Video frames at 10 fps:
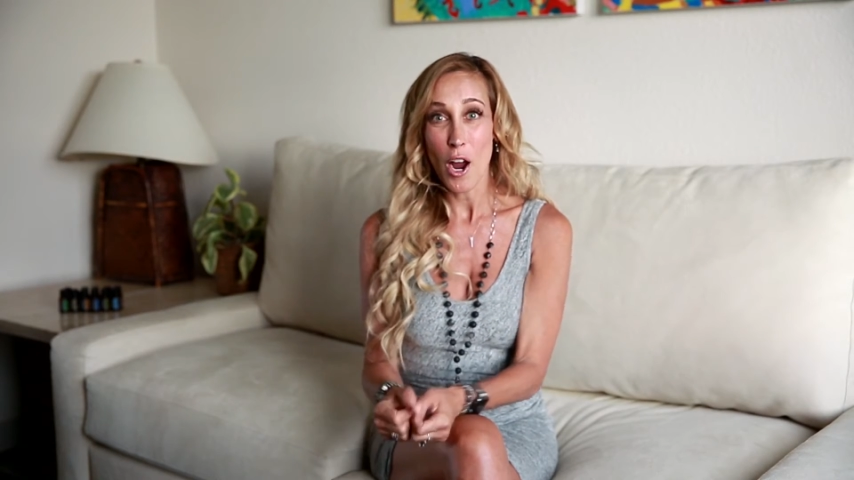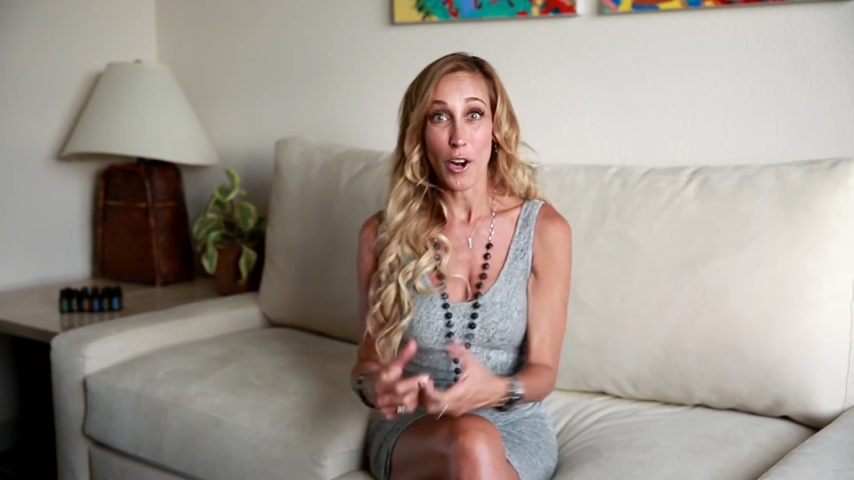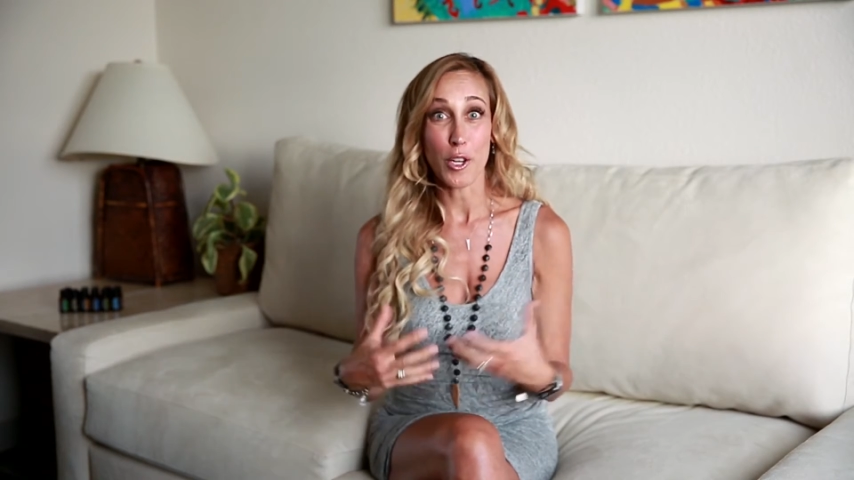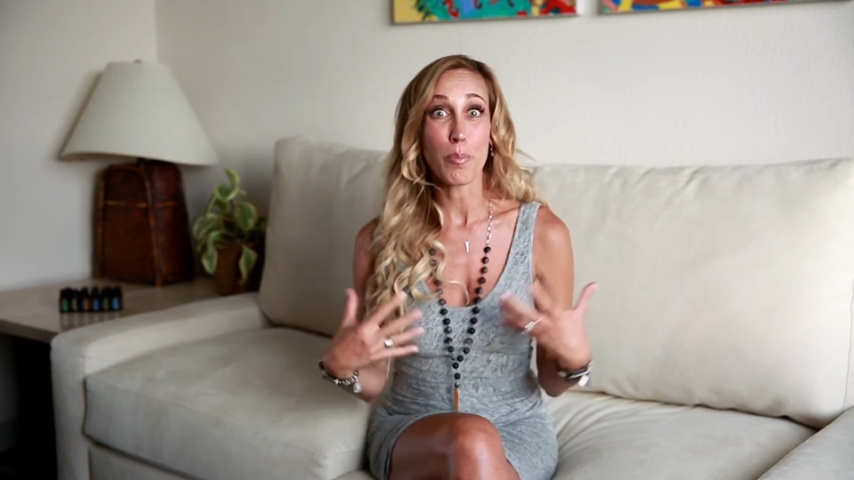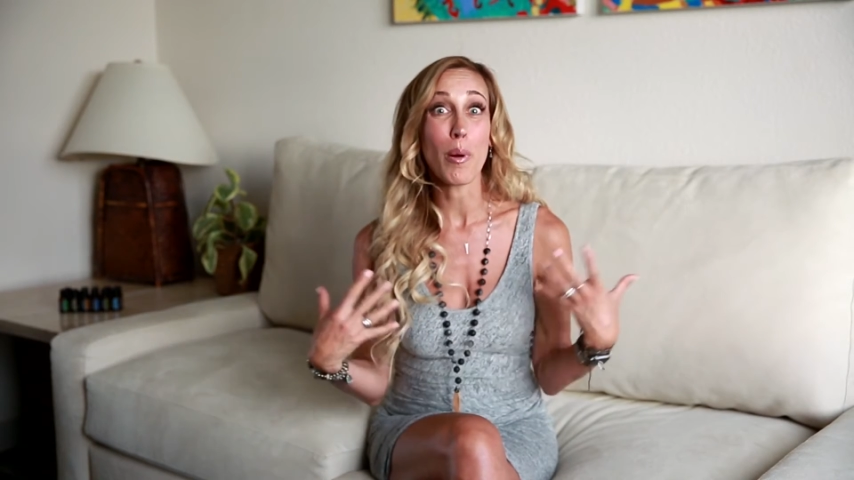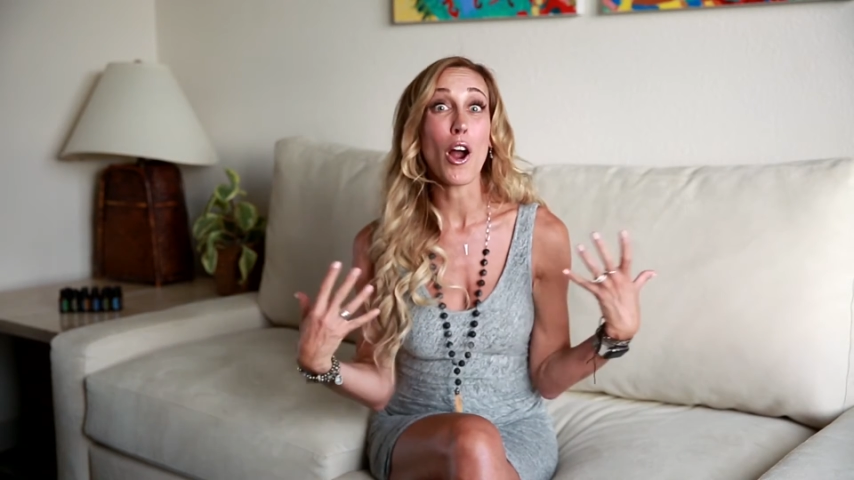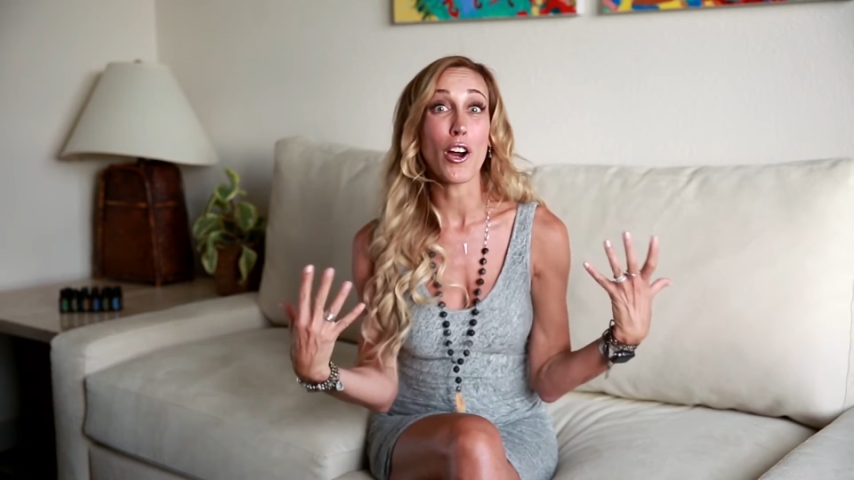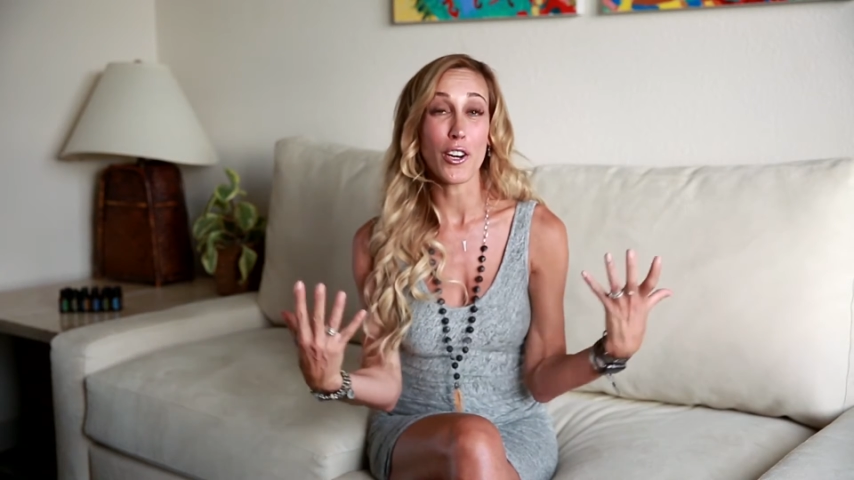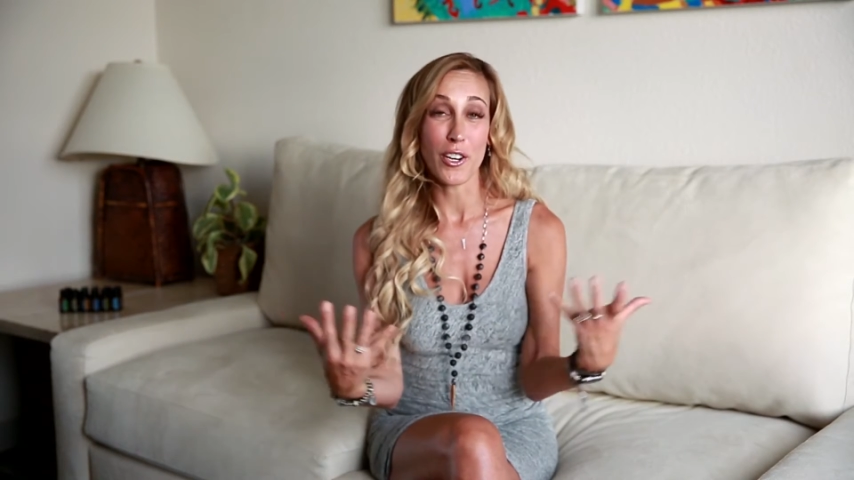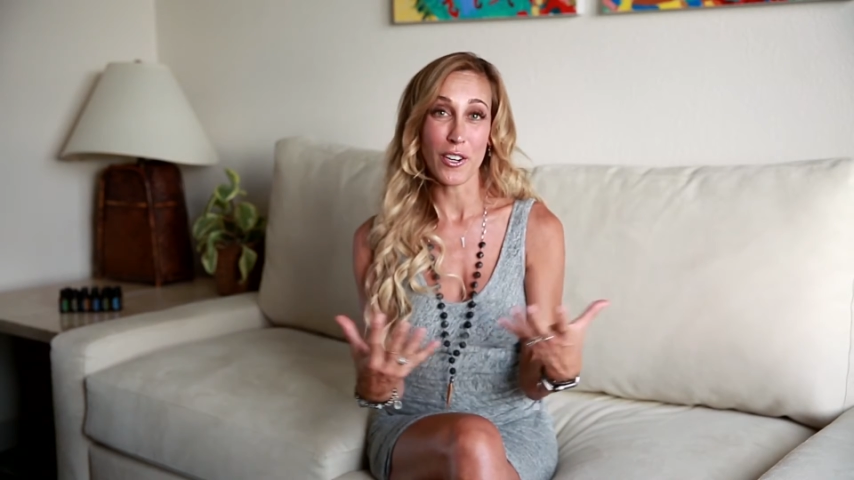Are you
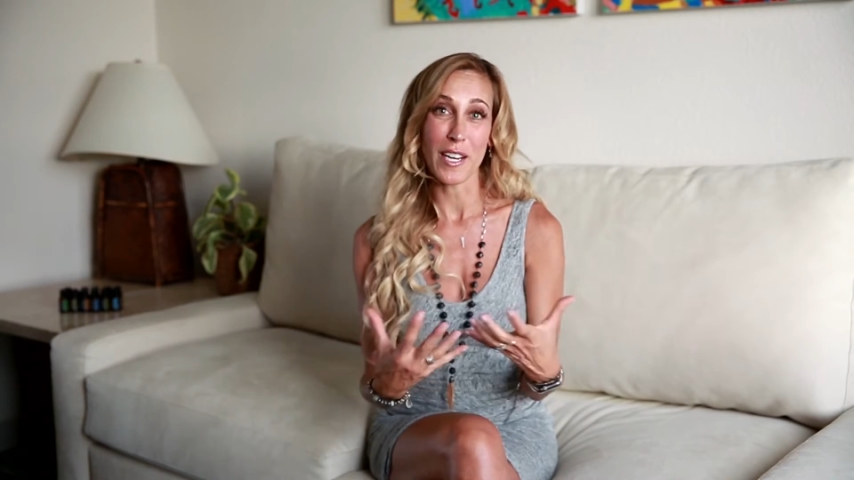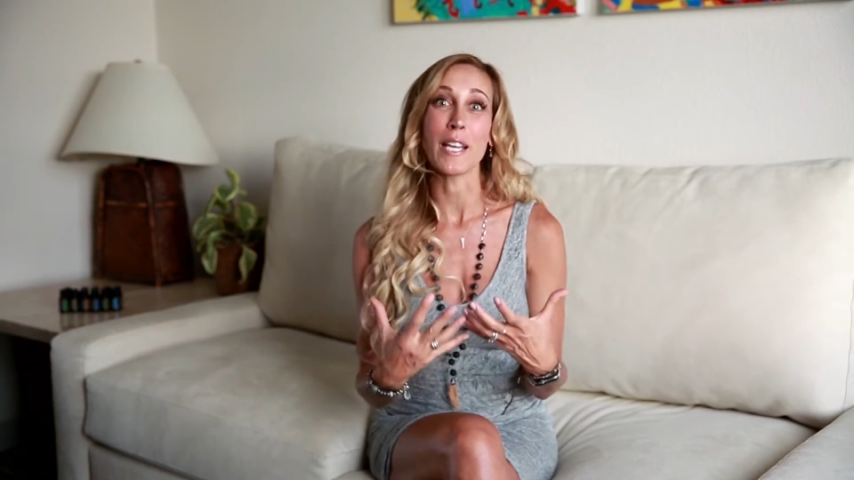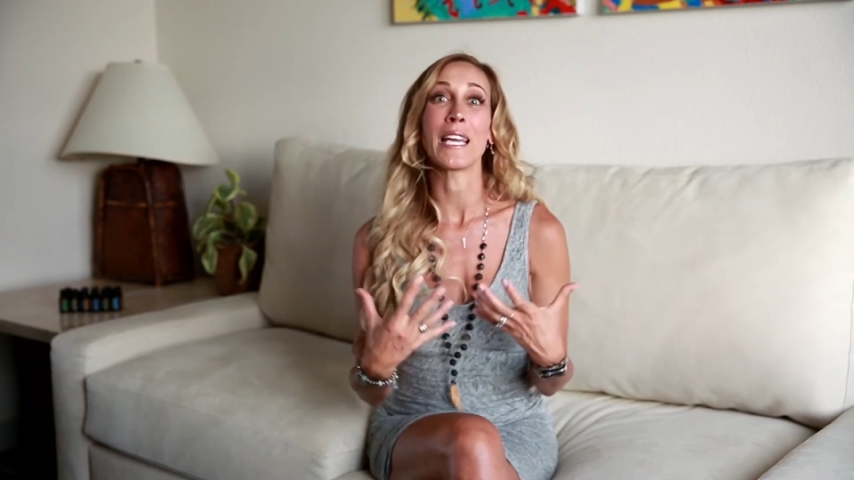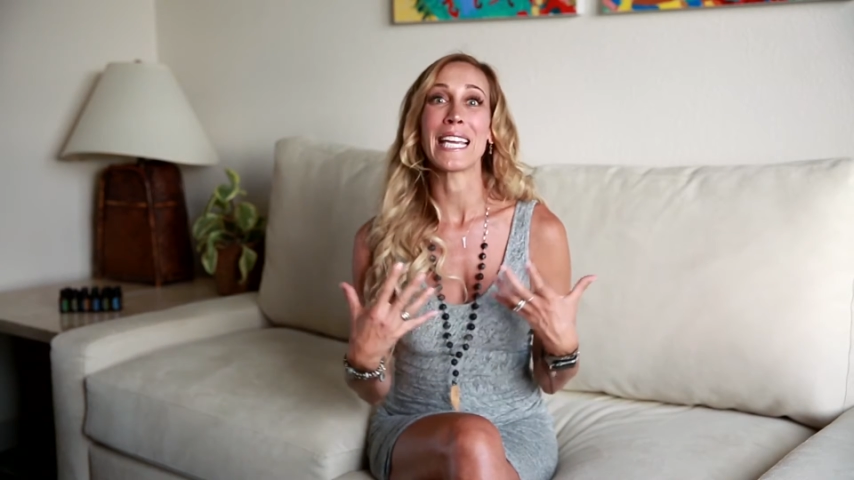partnering